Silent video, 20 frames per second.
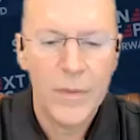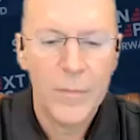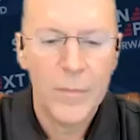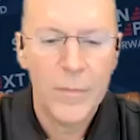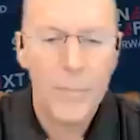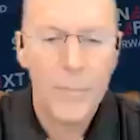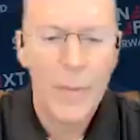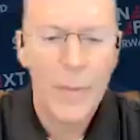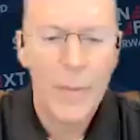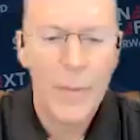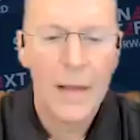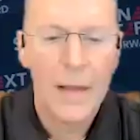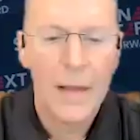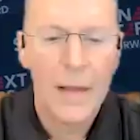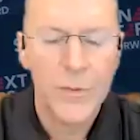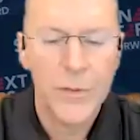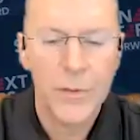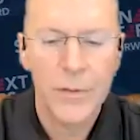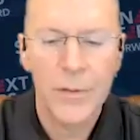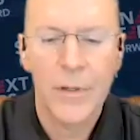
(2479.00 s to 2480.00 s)
apologies to a
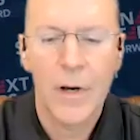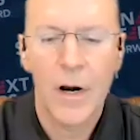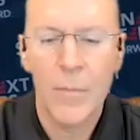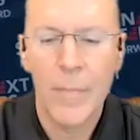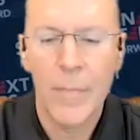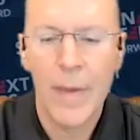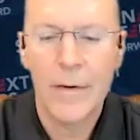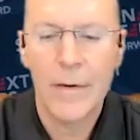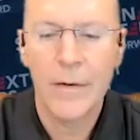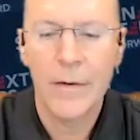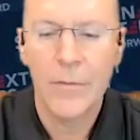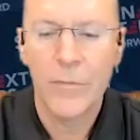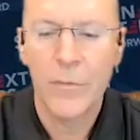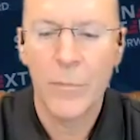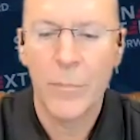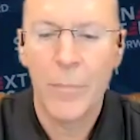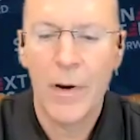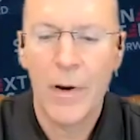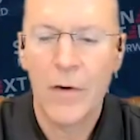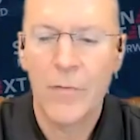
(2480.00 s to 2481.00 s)
certain car maker for
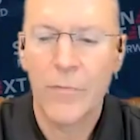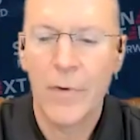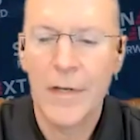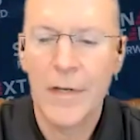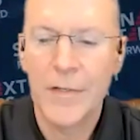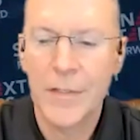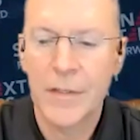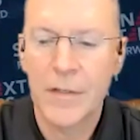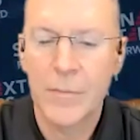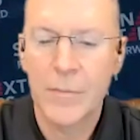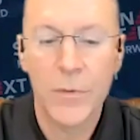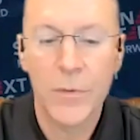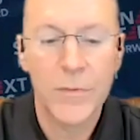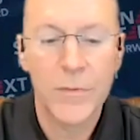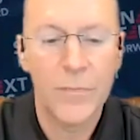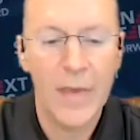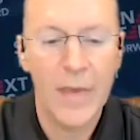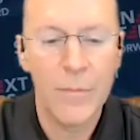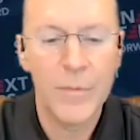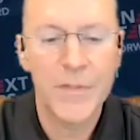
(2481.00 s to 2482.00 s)
paraphrasing their
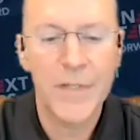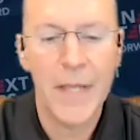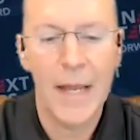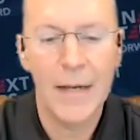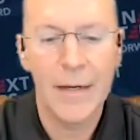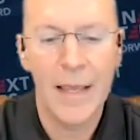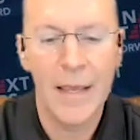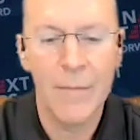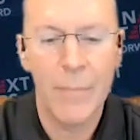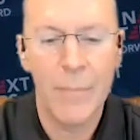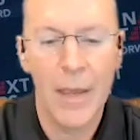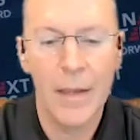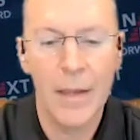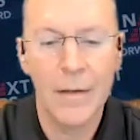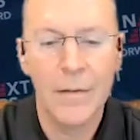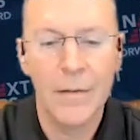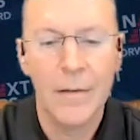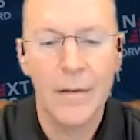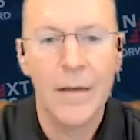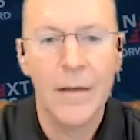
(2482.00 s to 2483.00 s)
most famous ad
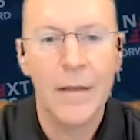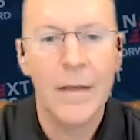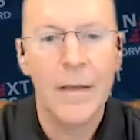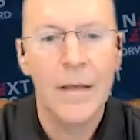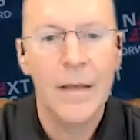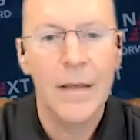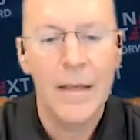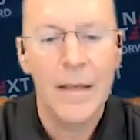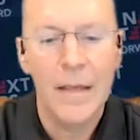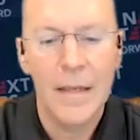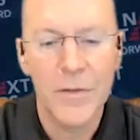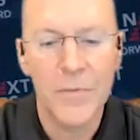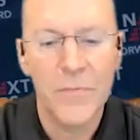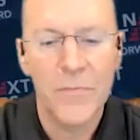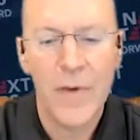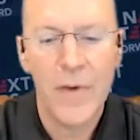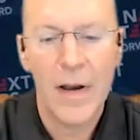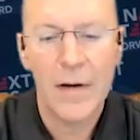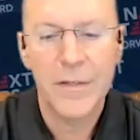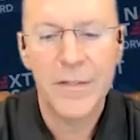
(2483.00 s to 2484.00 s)
campaign, is it
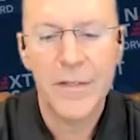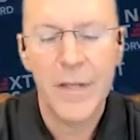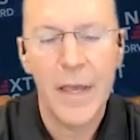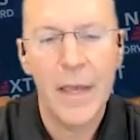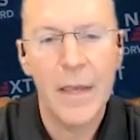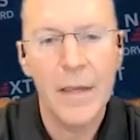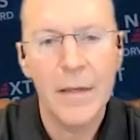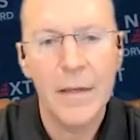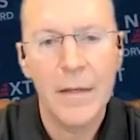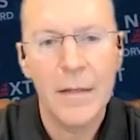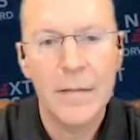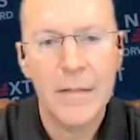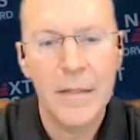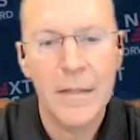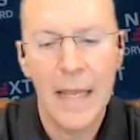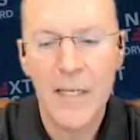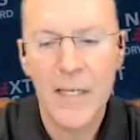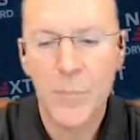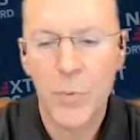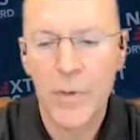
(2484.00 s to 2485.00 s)
fair to say
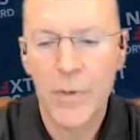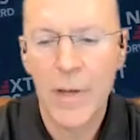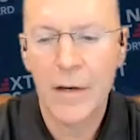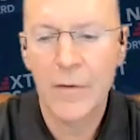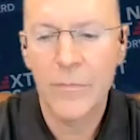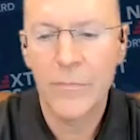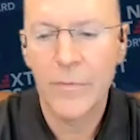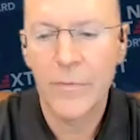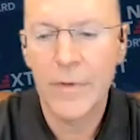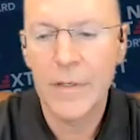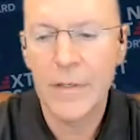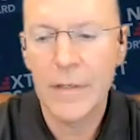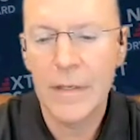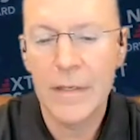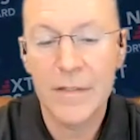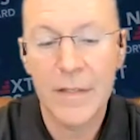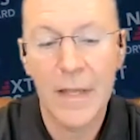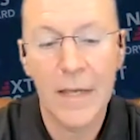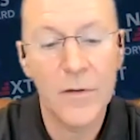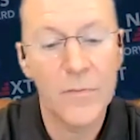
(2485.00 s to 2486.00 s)
today's pornography
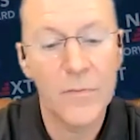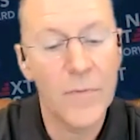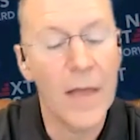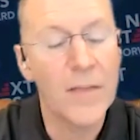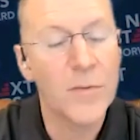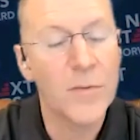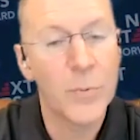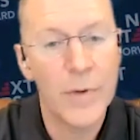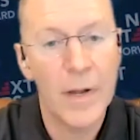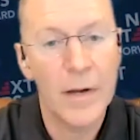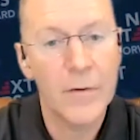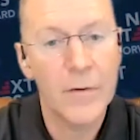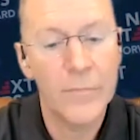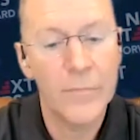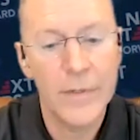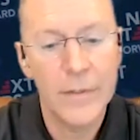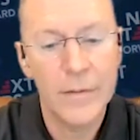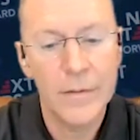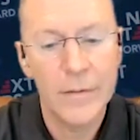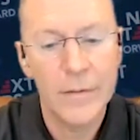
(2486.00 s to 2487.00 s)
is not your father's
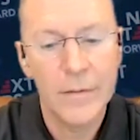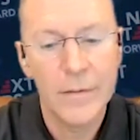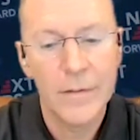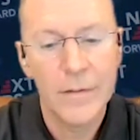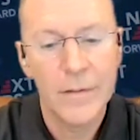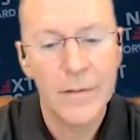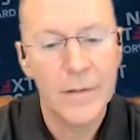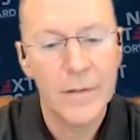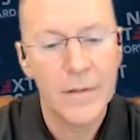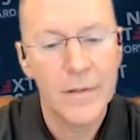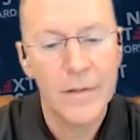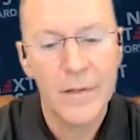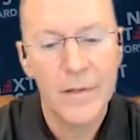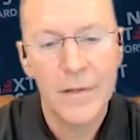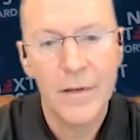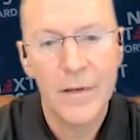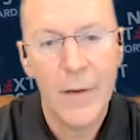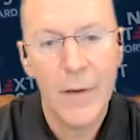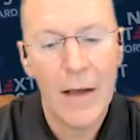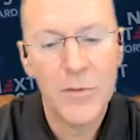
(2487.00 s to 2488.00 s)
pornography?
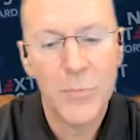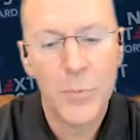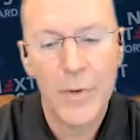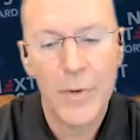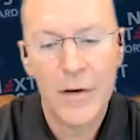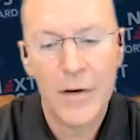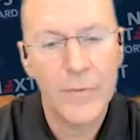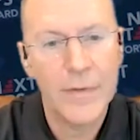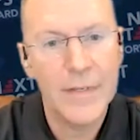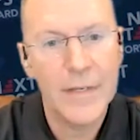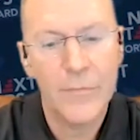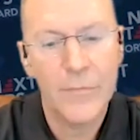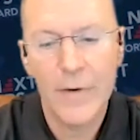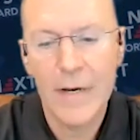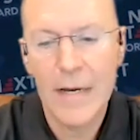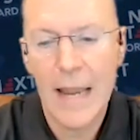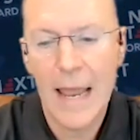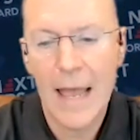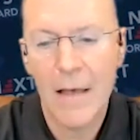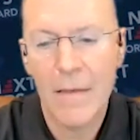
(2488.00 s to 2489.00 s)
How's pornography
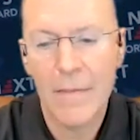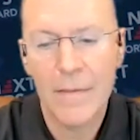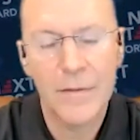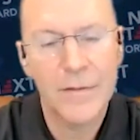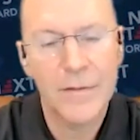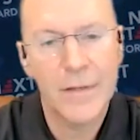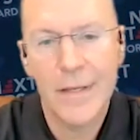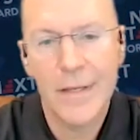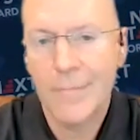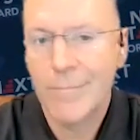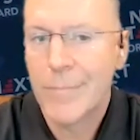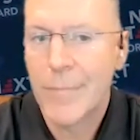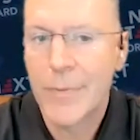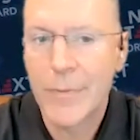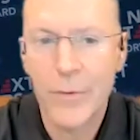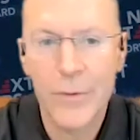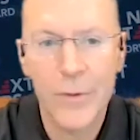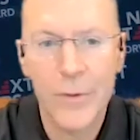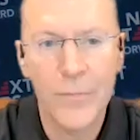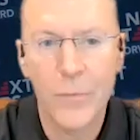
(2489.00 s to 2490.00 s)
different now than, say,
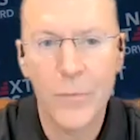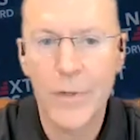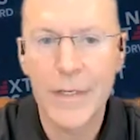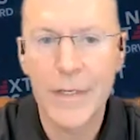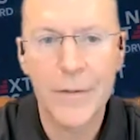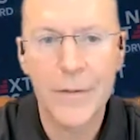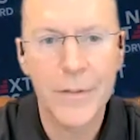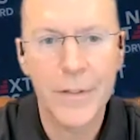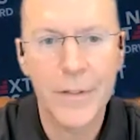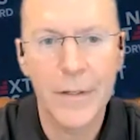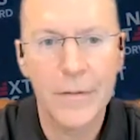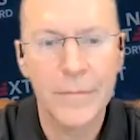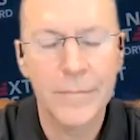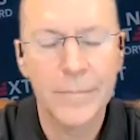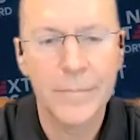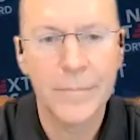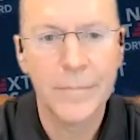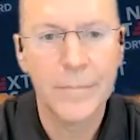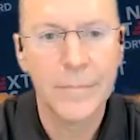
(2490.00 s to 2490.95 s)
30 or 40 years ago?